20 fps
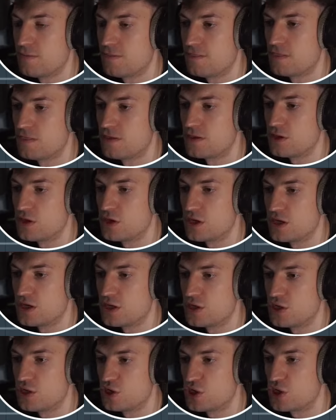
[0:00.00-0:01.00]
So you
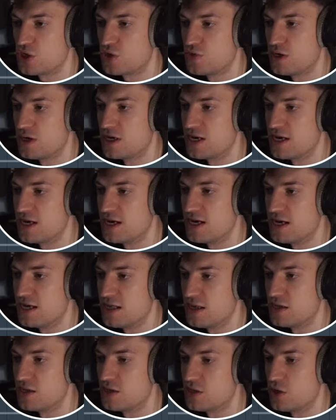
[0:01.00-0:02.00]
can just really hear
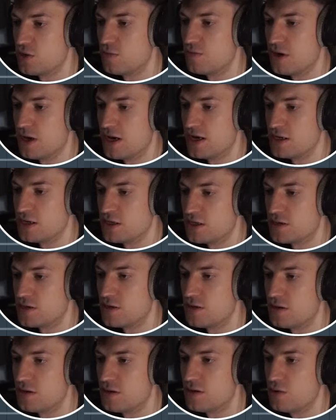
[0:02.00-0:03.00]
a sub bass,
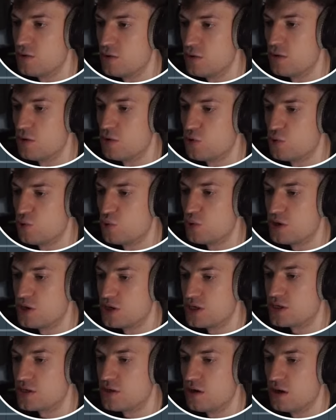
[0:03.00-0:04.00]
which
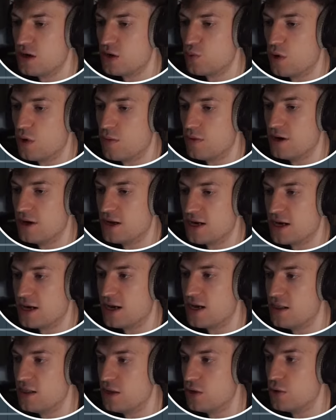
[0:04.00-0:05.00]
is slightly wobbling,
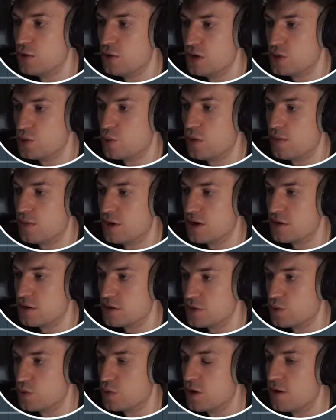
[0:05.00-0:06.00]
and the noise wobbling
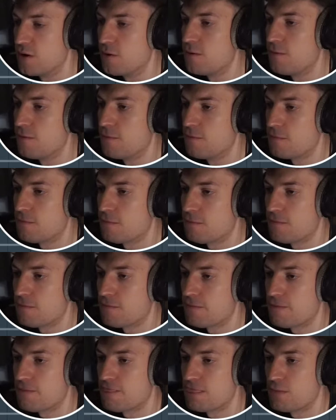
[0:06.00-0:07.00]
as well.
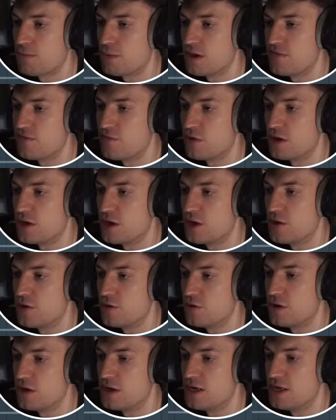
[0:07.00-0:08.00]
But if we
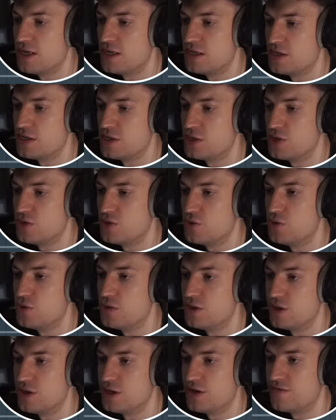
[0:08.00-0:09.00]
go into
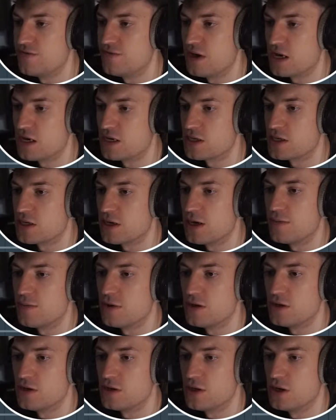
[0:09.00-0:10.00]
the effects tab
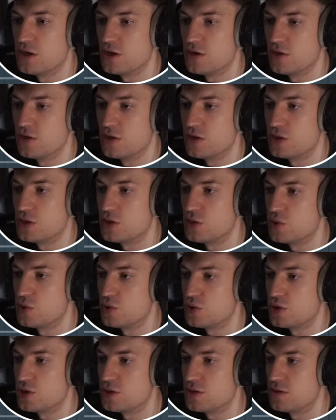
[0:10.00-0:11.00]
and turn on the
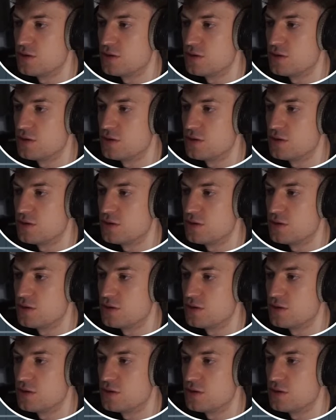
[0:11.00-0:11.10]
distortion,